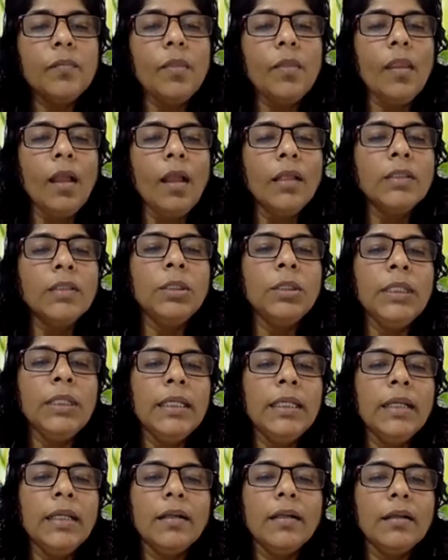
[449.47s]
So
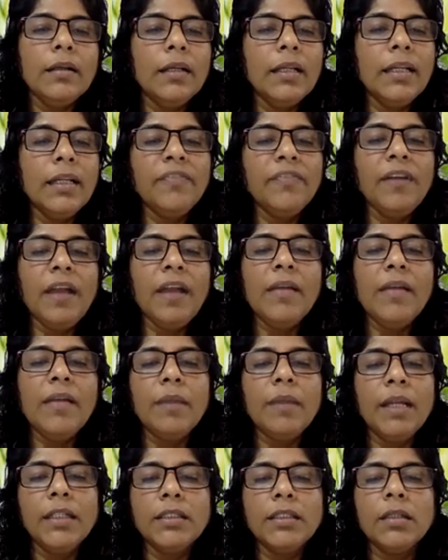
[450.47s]
here,
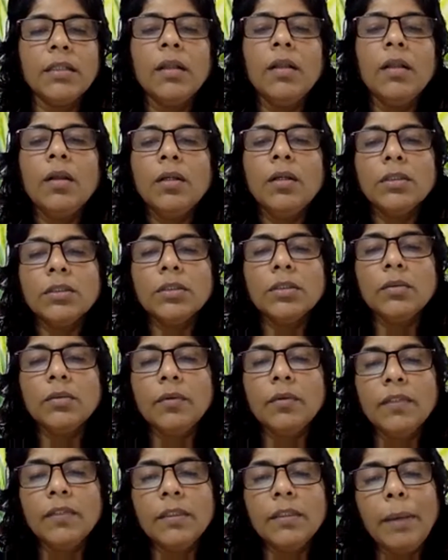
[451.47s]
refinement. So
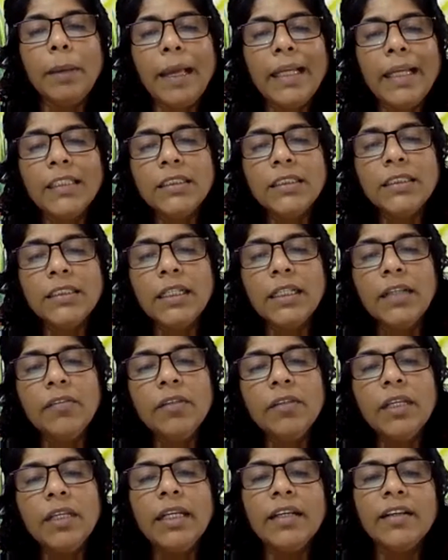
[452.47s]
the pilot study, we
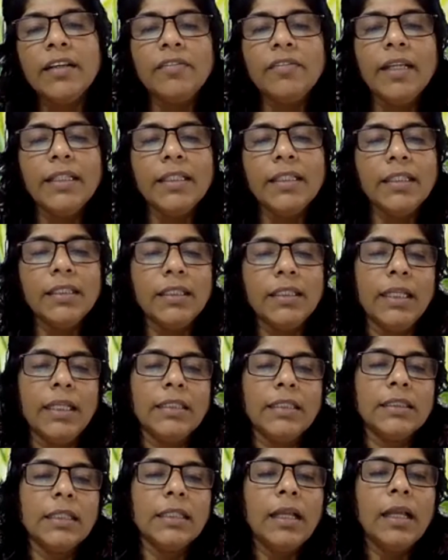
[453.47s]
can refine the
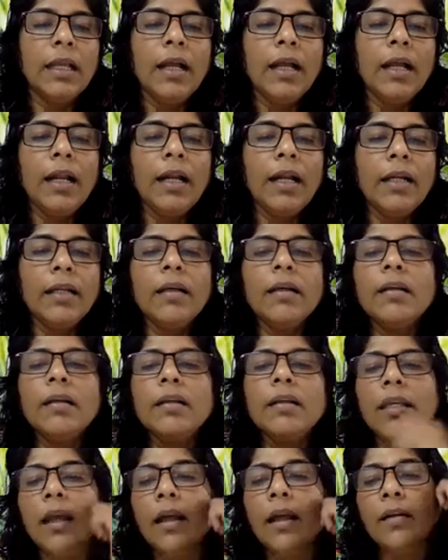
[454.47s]
things. And
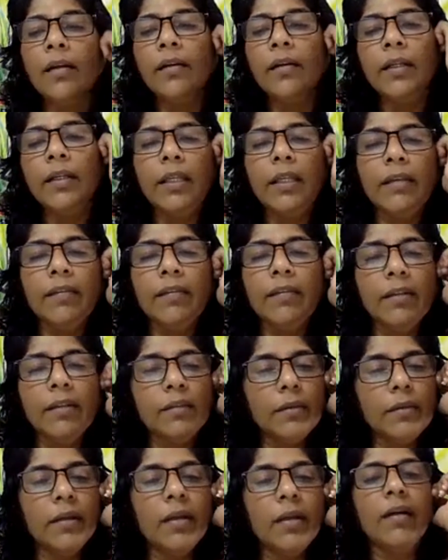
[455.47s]
yeah, even
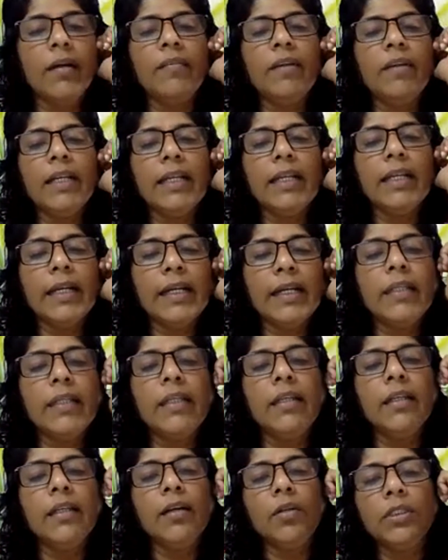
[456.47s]
while conducting
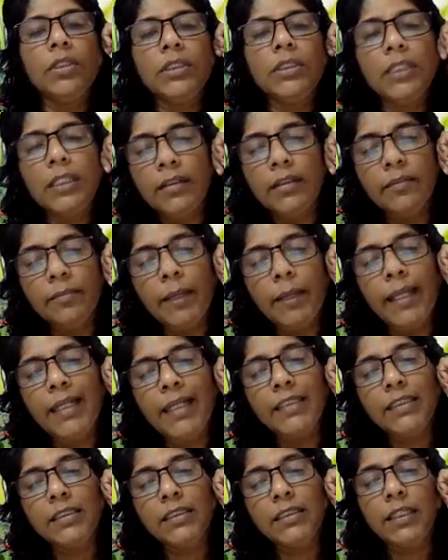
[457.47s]
the questionnaire in the
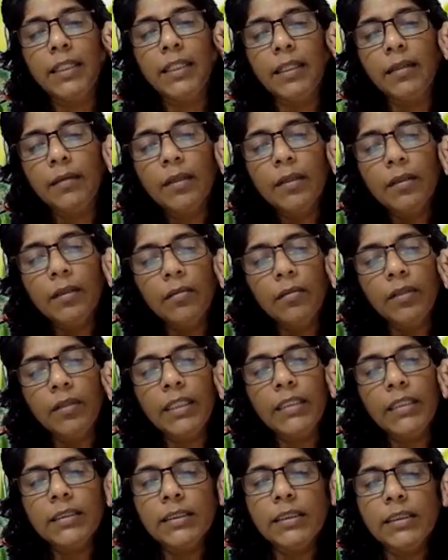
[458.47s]
pilot study, we
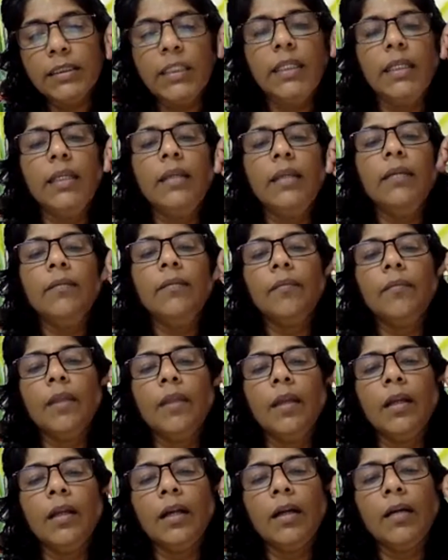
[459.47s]
can see
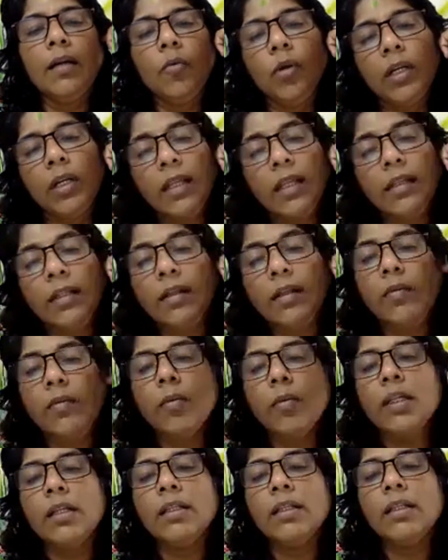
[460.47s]
what are
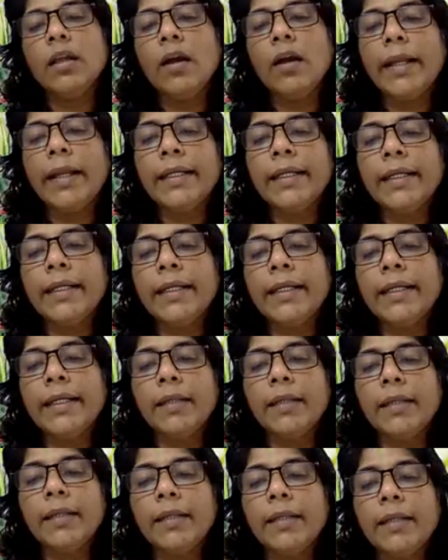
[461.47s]
the
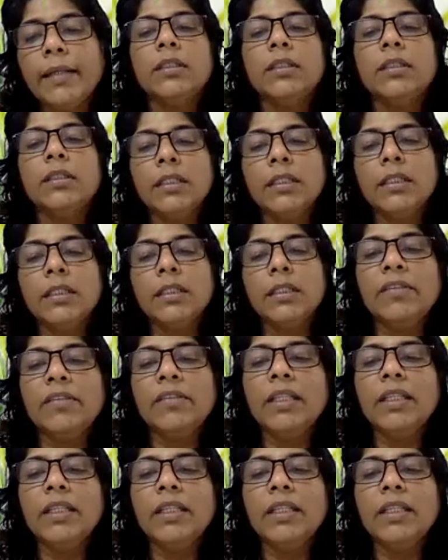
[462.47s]
items is in the